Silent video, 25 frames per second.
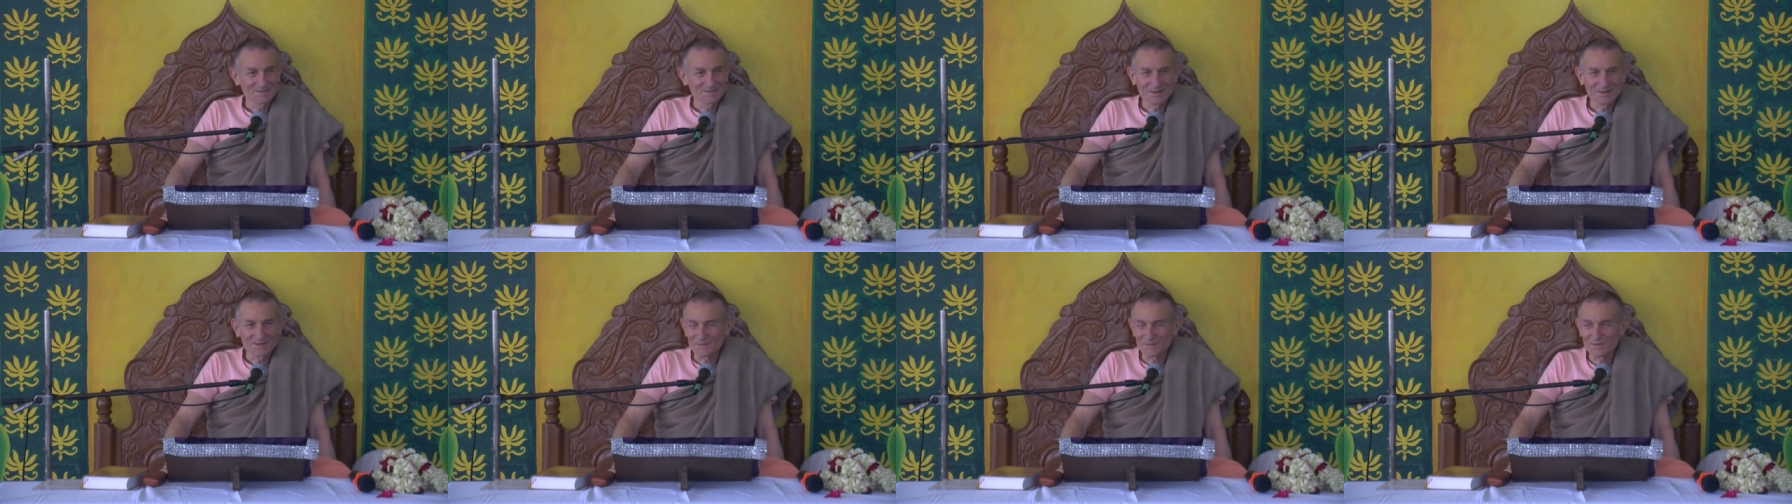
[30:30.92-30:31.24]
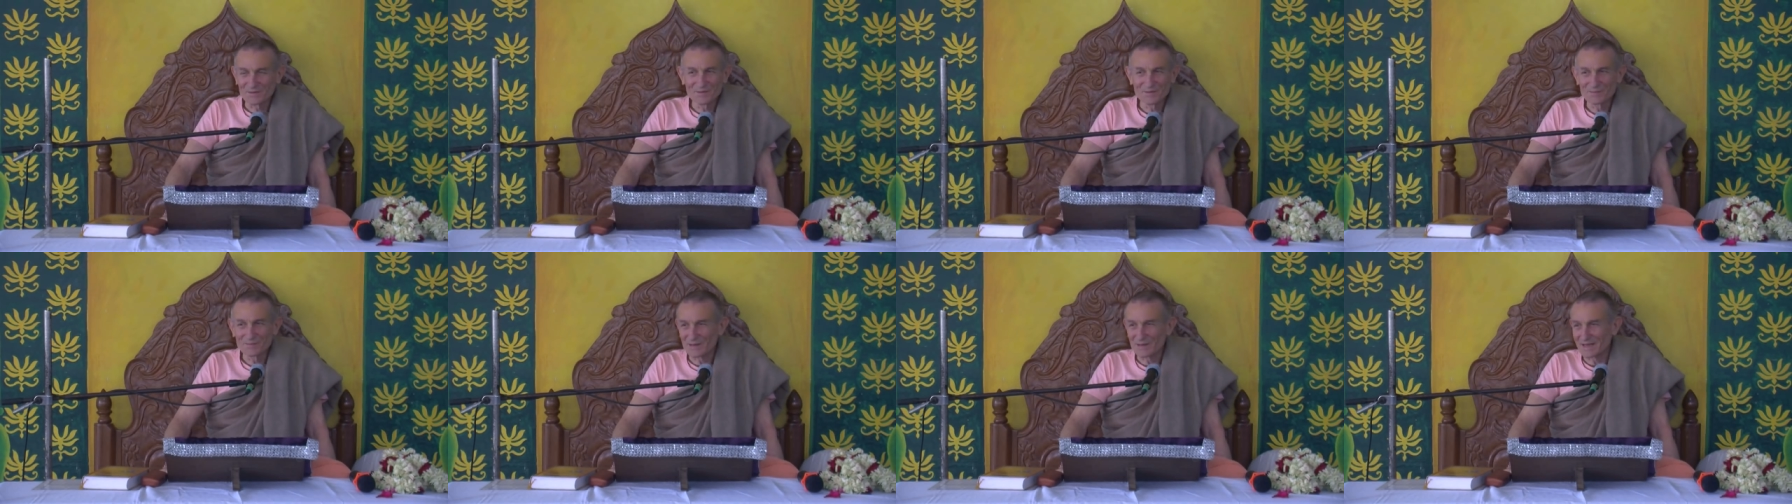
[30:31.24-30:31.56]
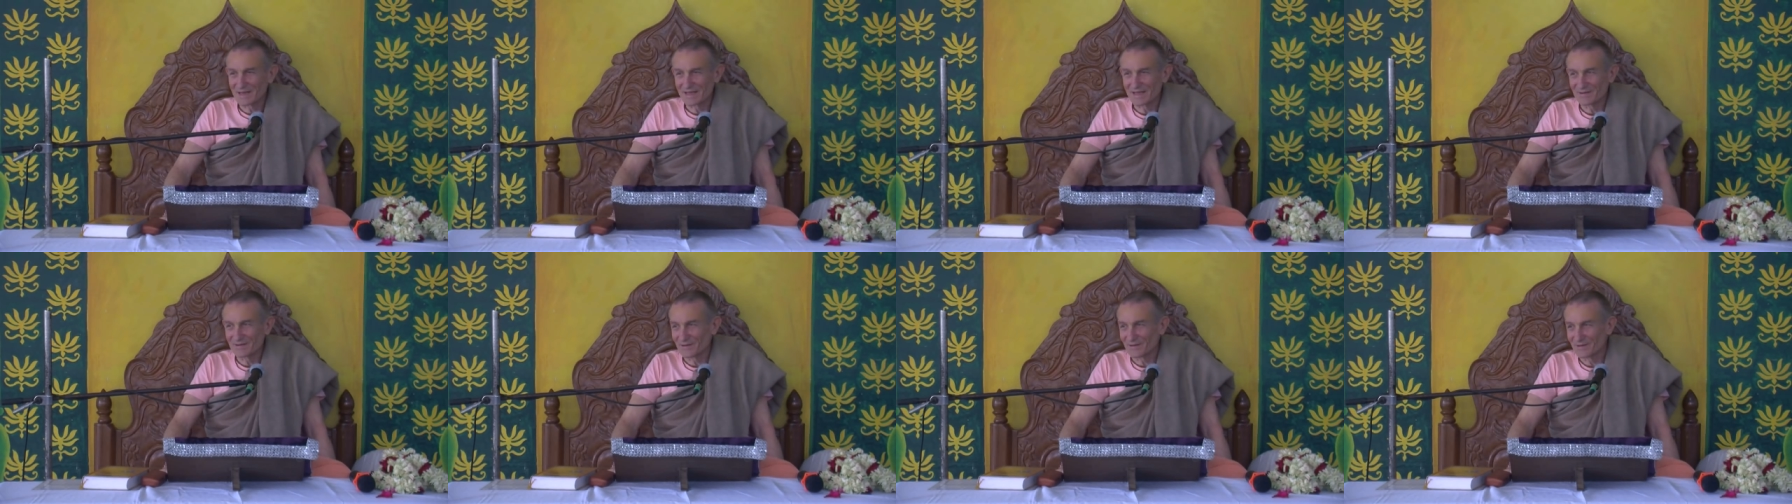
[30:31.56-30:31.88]
it's not the moon
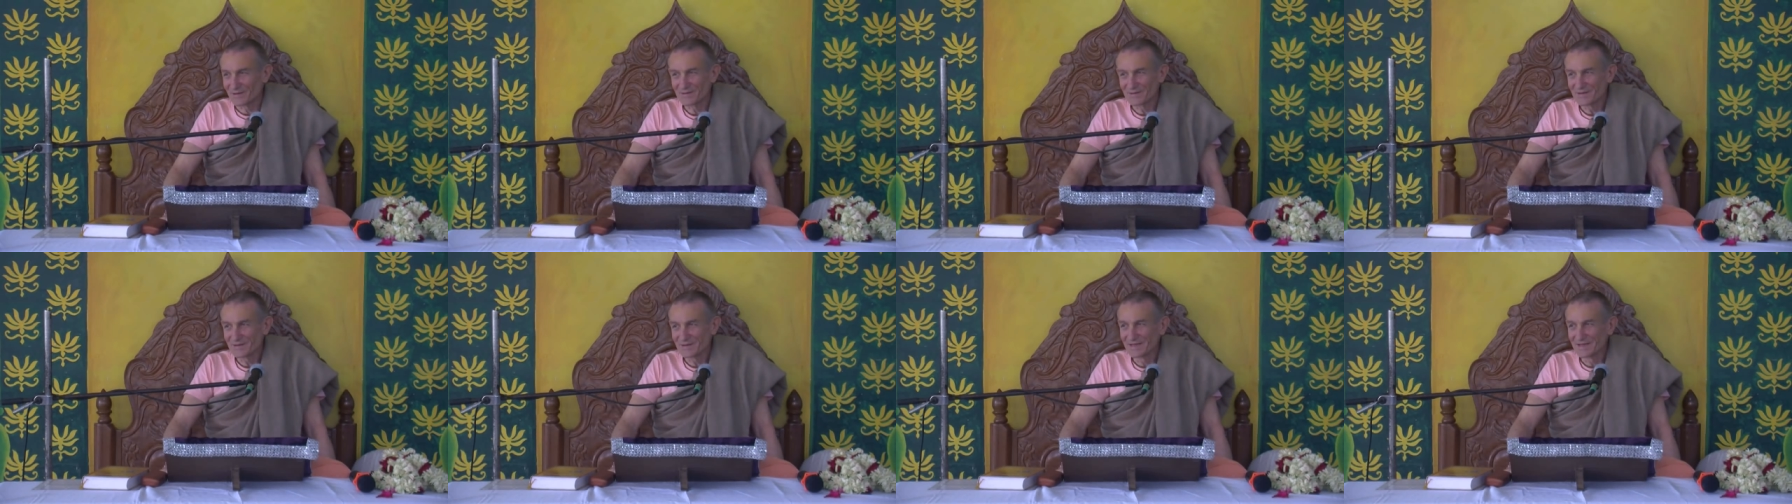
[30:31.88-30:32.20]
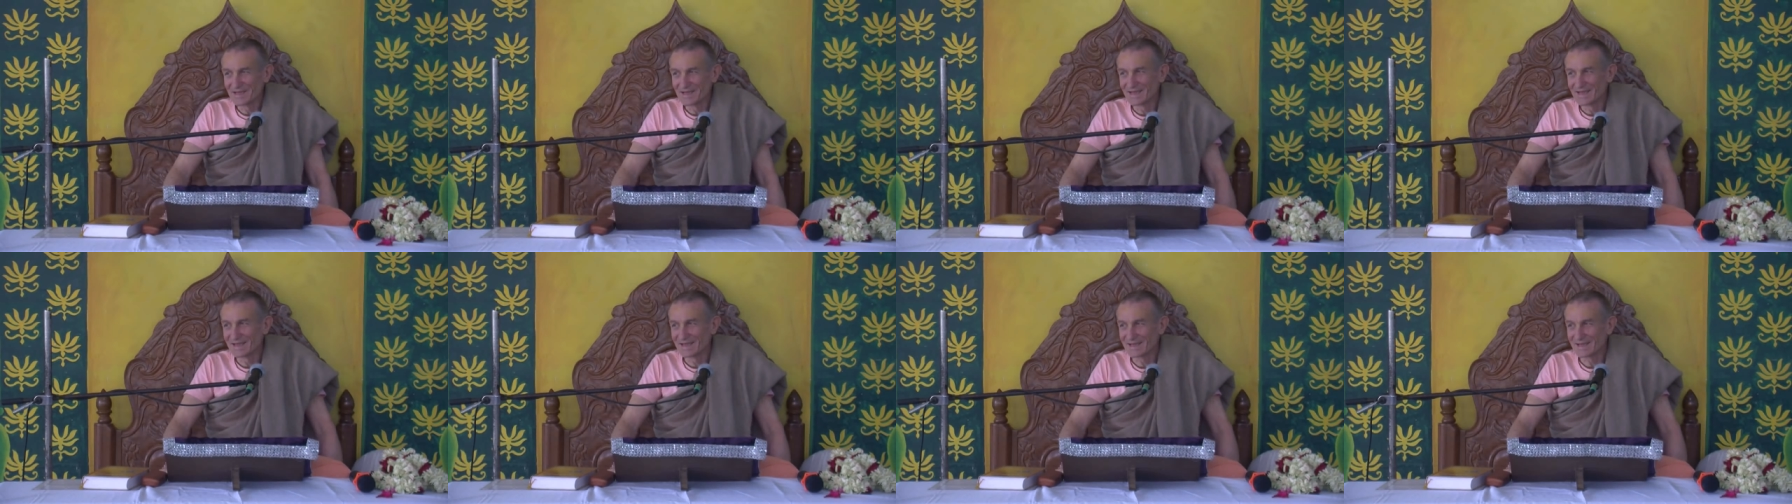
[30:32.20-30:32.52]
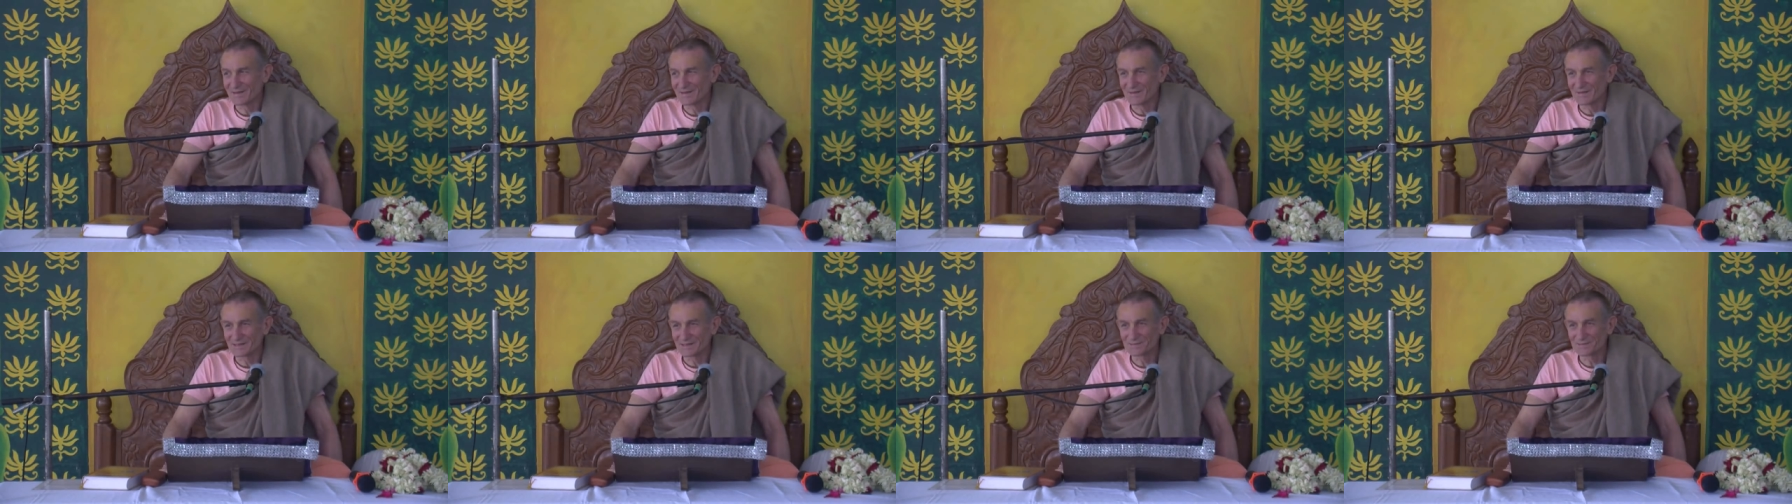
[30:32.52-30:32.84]
planet they're on.
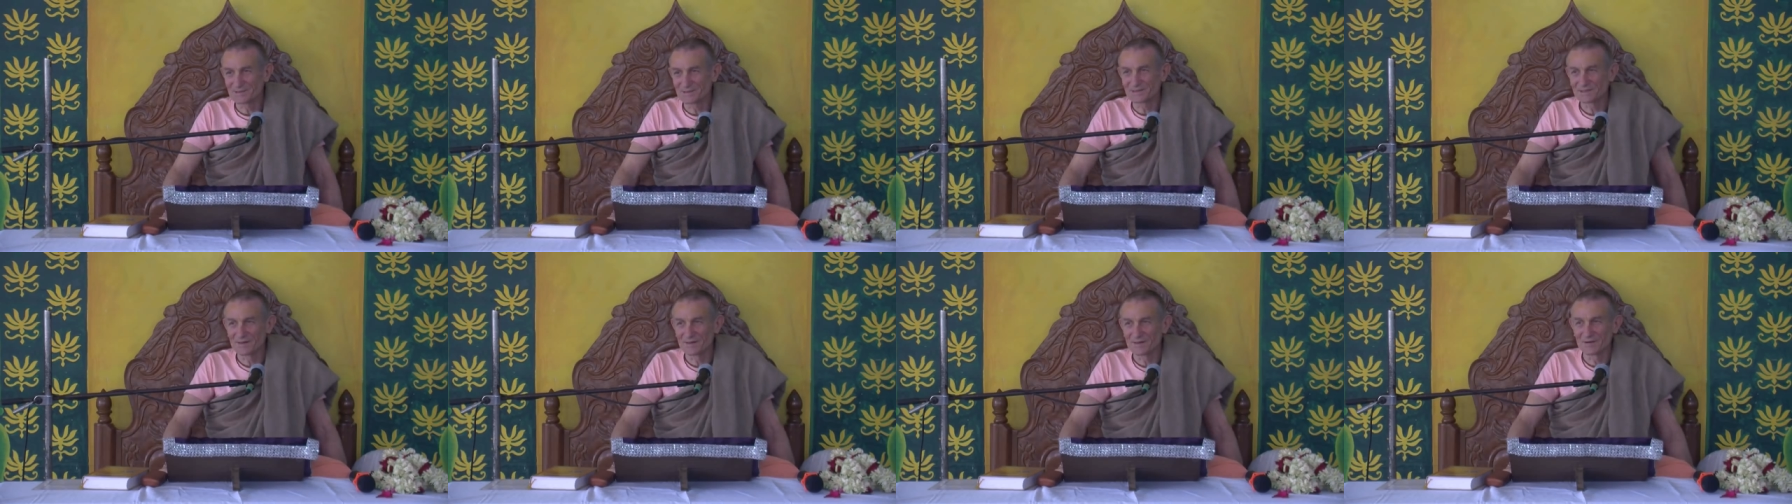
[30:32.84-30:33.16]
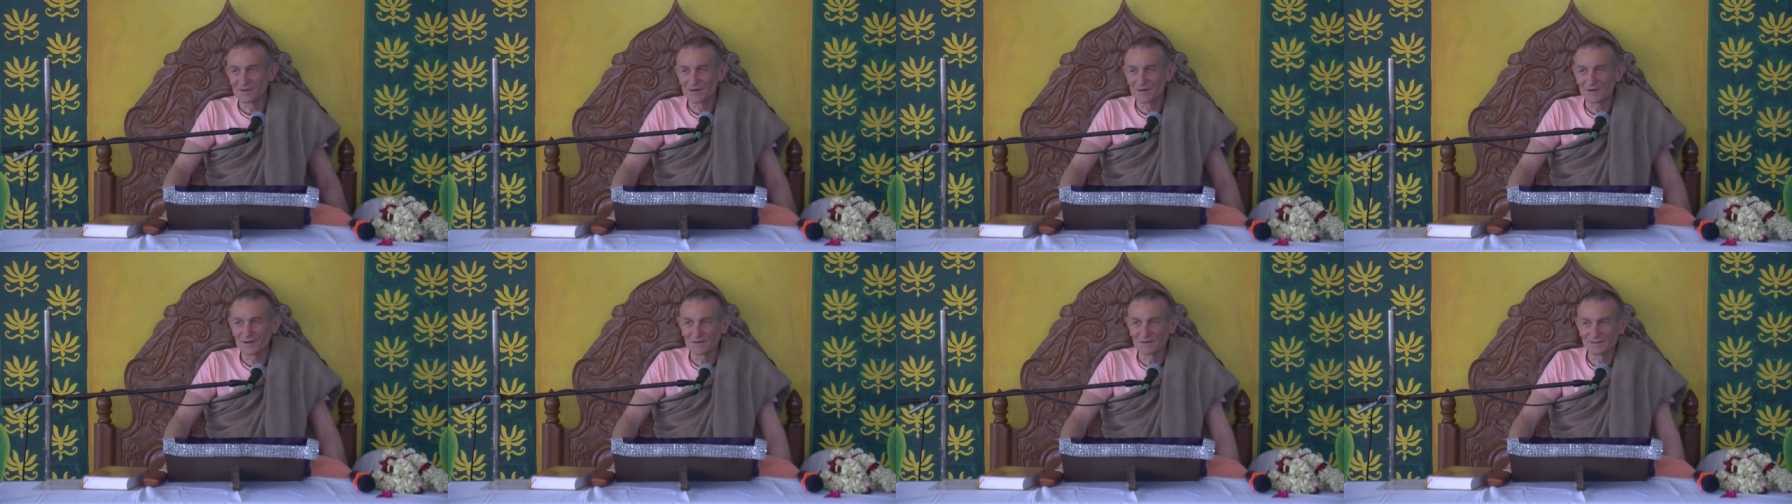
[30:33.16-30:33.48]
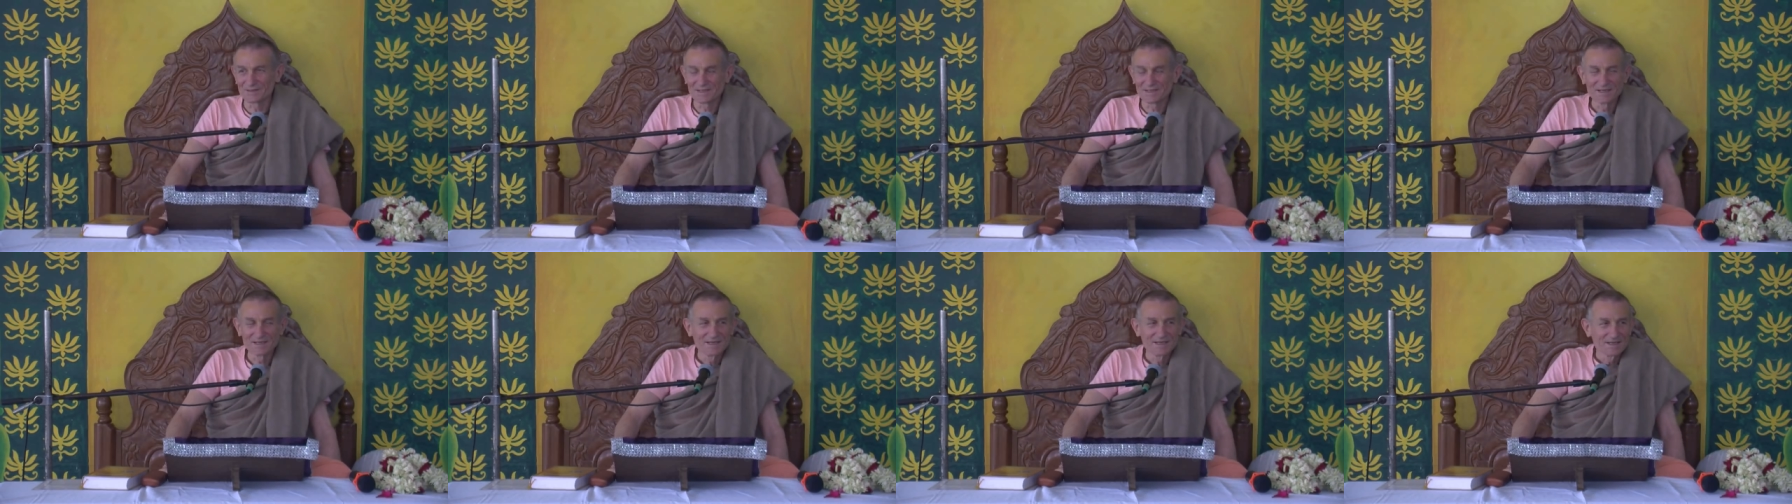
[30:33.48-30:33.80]
They must be somewhere
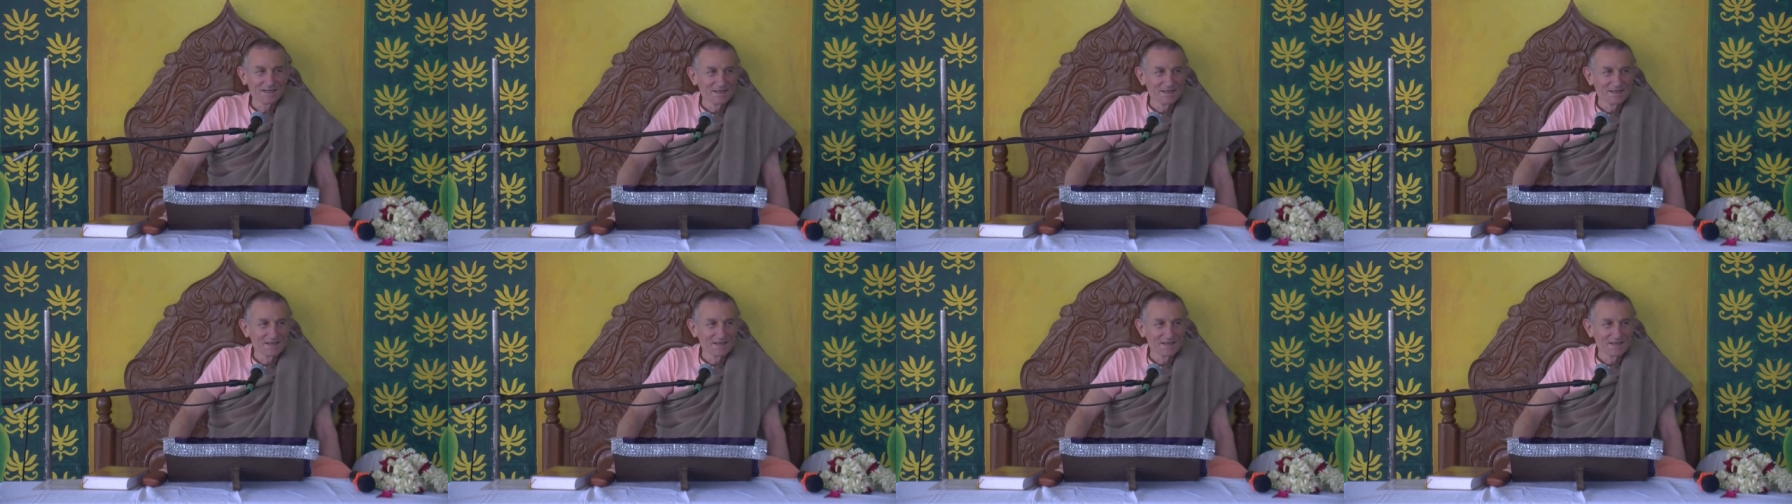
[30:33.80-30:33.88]
else.